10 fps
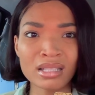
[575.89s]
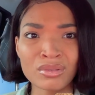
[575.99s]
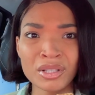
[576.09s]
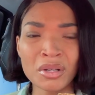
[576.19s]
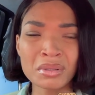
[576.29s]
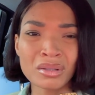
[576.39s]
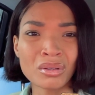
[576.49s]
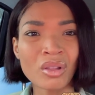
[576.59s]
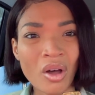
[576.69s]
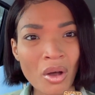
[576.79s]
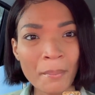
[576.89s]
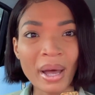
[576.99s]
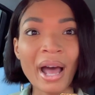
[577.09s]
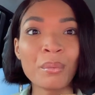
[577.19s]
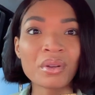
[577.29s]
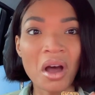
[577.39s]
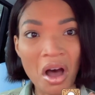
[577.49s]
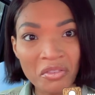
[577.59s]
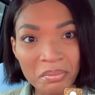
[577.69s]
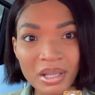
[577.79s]
This video was a little long, but I went
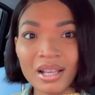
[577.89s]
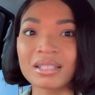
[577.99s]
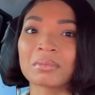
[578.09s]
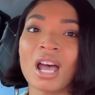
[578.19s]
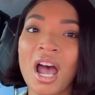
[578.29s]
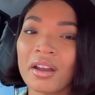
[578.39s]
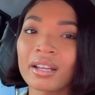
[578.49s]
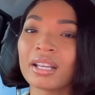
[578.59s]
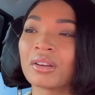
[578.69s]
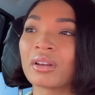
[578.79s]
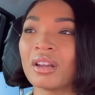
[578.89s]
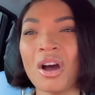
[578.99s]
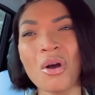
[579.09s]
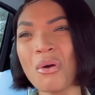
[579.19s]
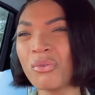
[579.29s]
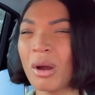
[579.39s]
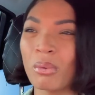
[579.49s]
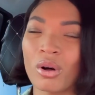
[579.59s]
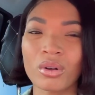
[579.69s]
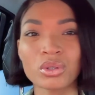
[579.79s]
off because I'm tired of hearing, oh, Fort
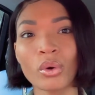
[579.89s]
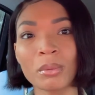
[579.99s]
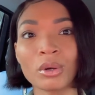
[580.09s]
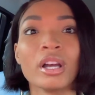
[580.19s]
Polk's horrible.